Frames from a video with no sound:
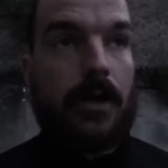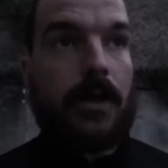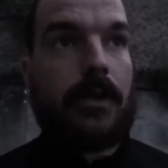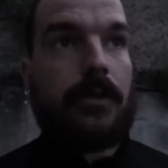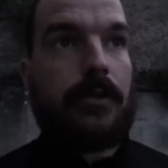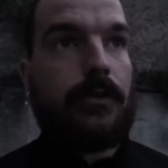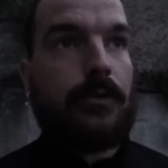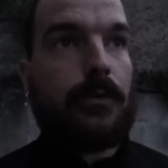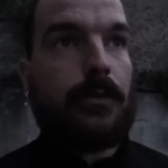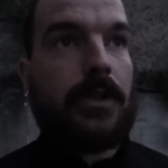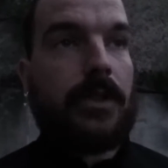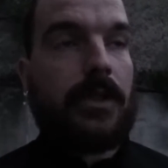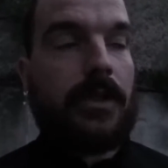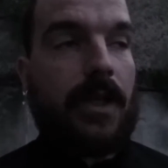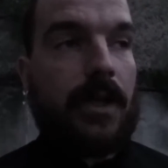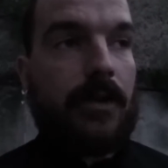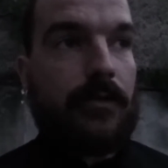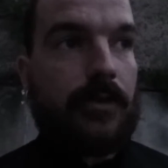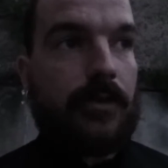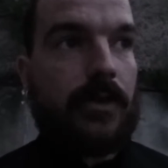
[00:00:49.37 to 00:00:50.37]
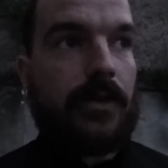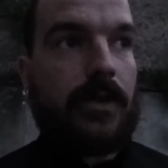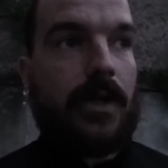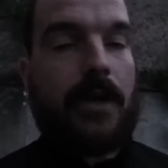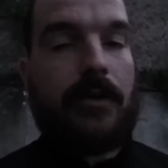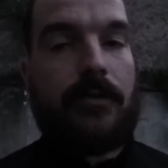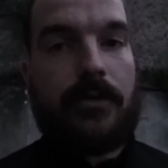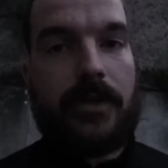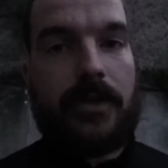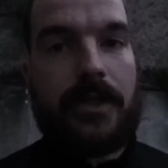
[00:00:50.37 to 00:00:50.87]
and you will
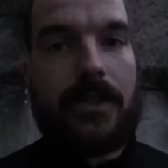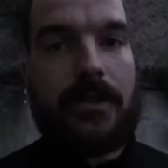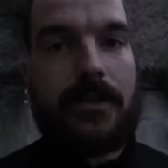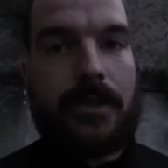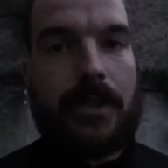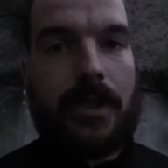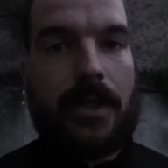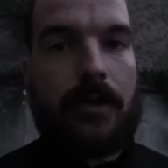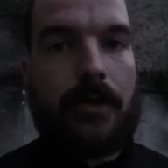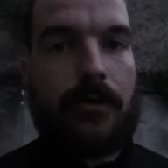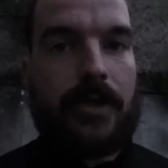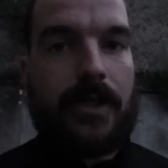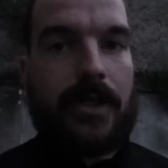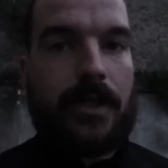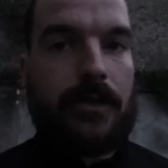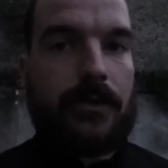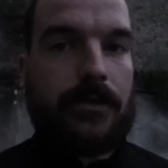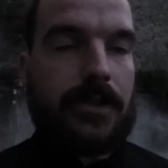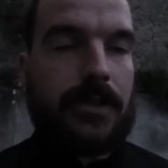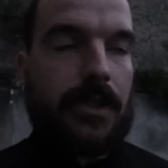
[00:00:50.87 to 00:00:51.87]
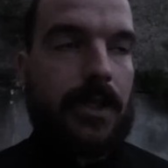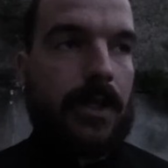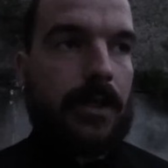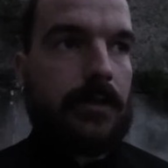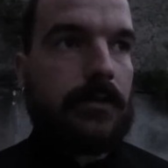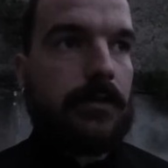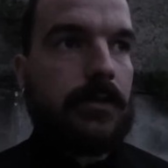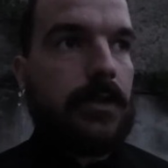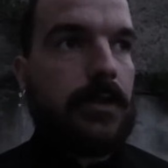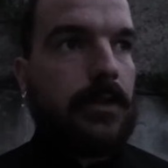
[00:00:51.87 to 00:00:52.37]
never ever need to calorie count
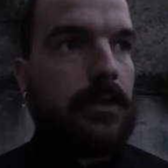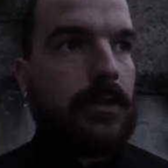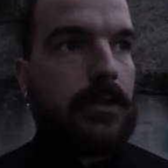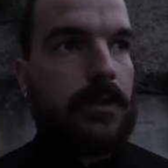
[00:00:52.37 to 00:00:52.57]
again.